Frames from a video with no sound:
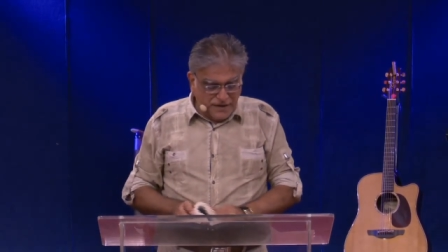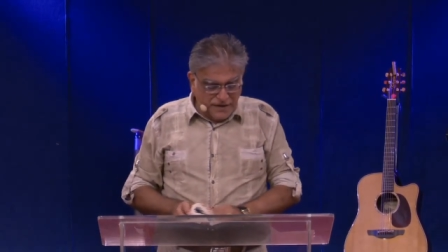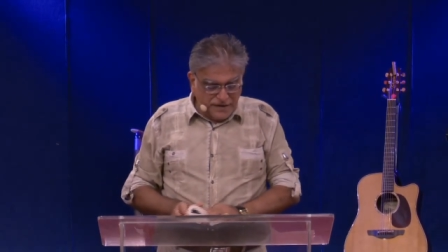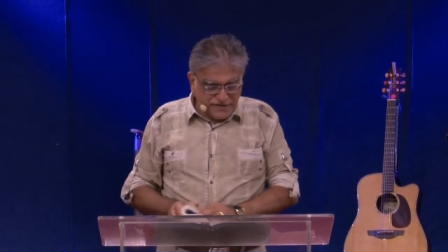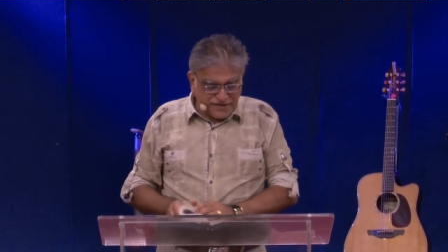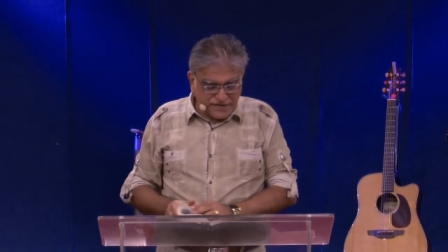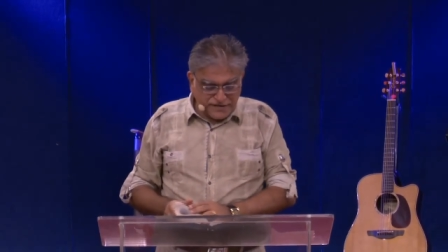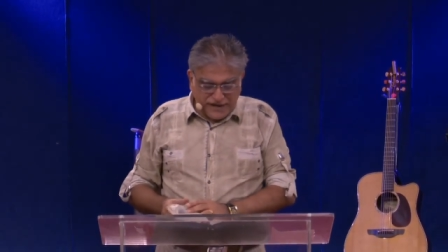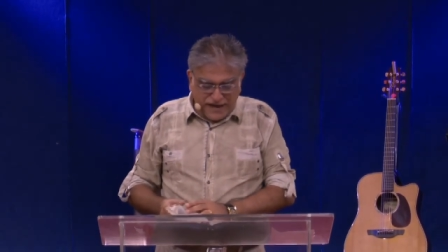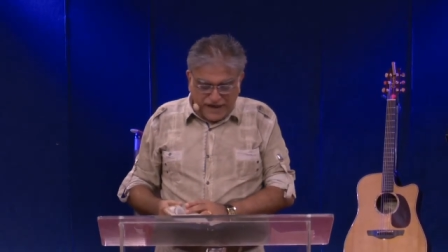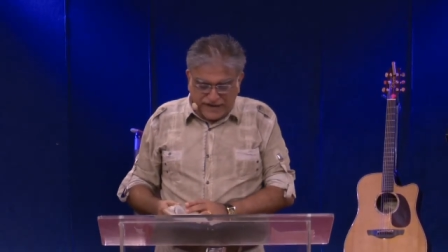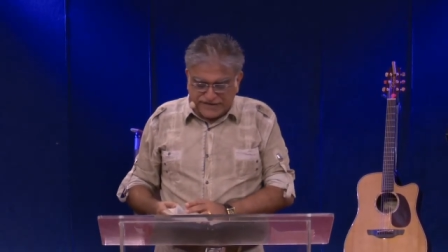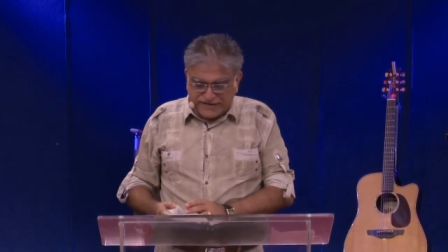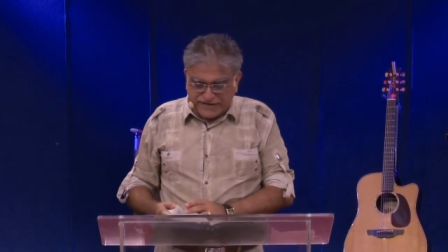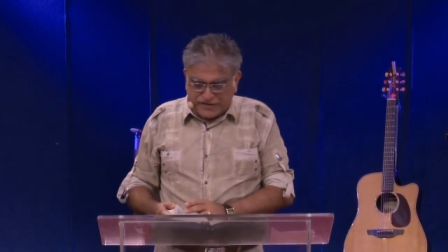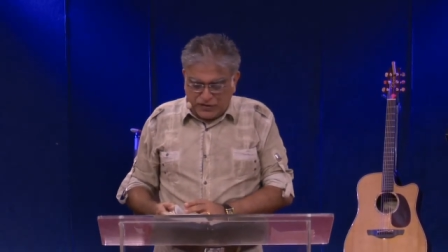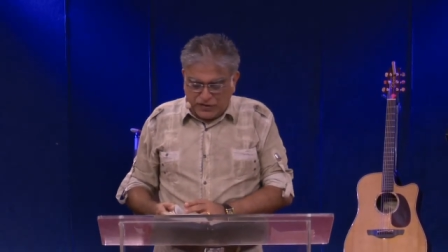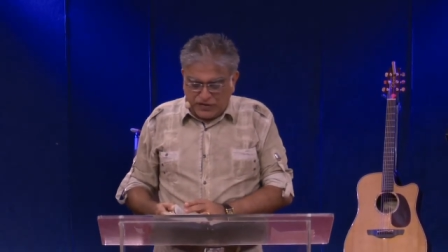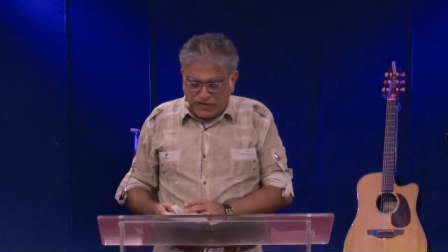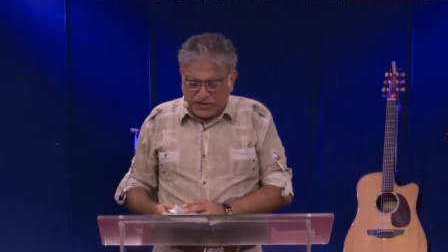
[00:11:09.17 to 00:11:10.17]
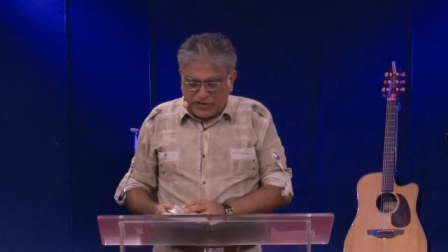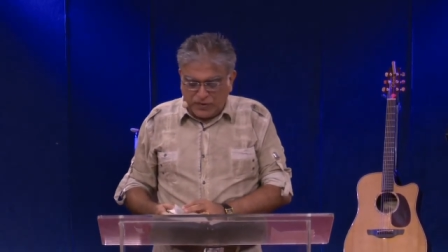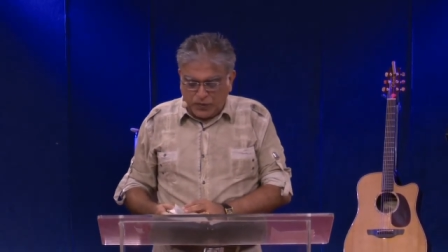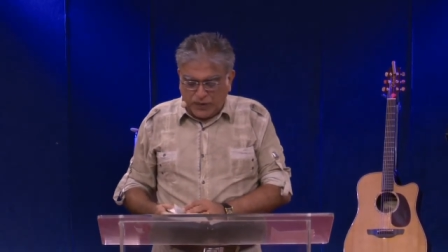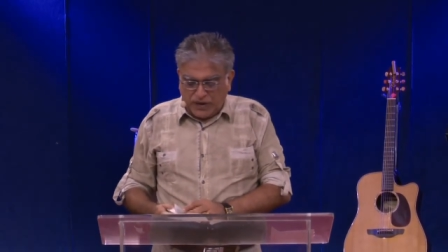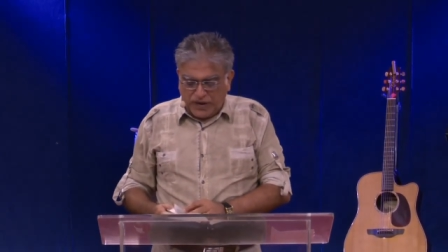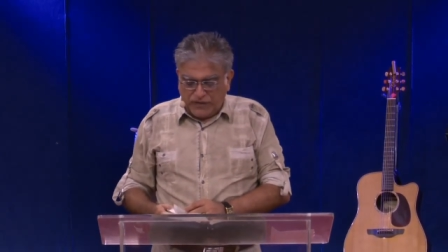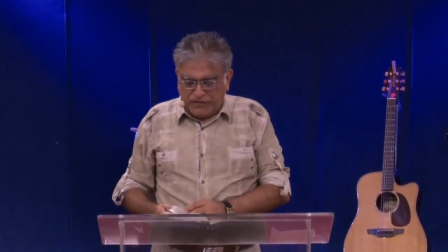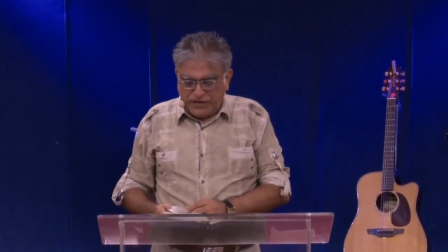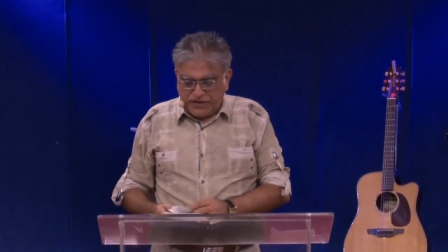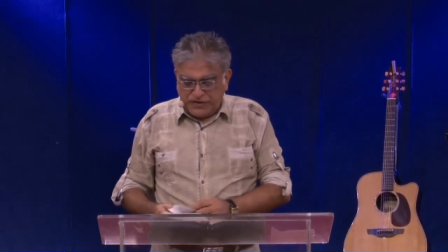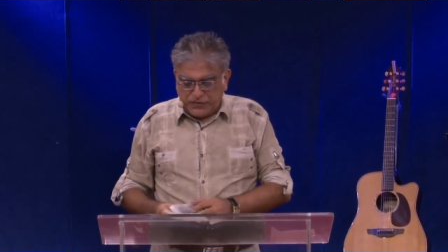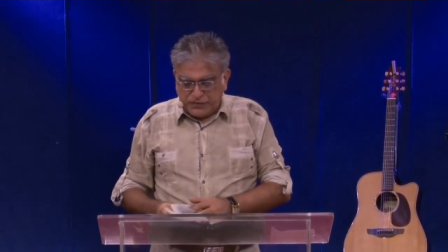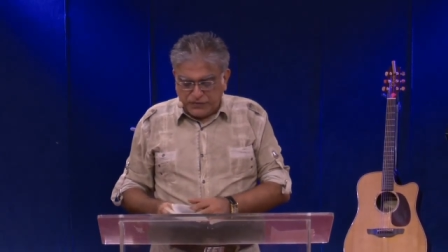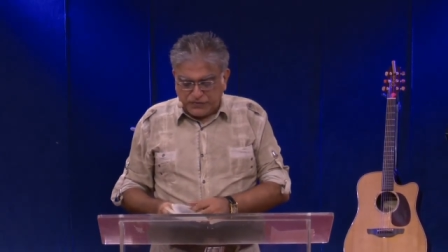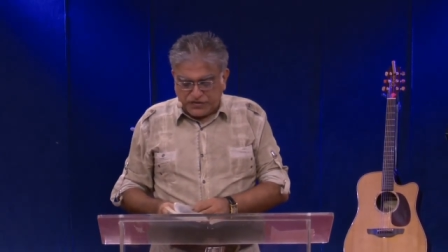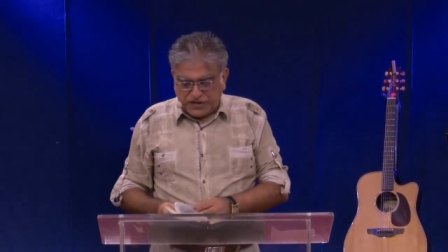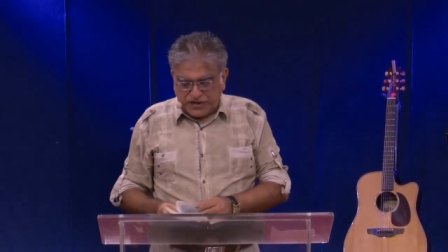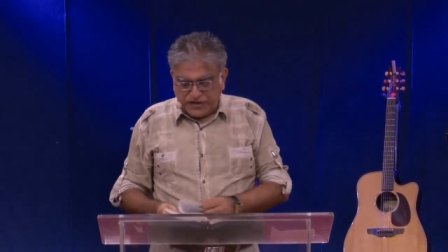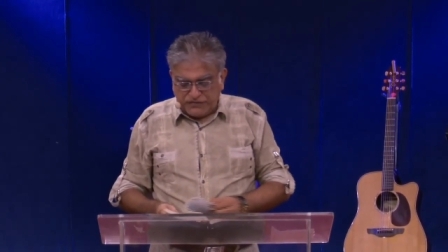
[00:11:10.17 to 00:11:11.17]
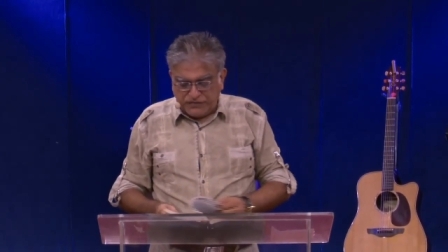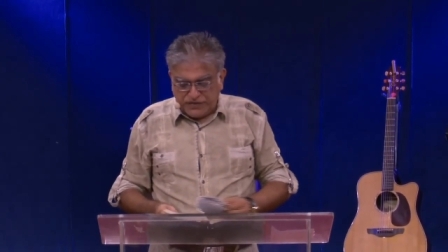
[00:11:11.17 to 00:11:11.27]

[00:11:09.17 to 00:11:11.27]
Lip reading: So that's not the way we do things.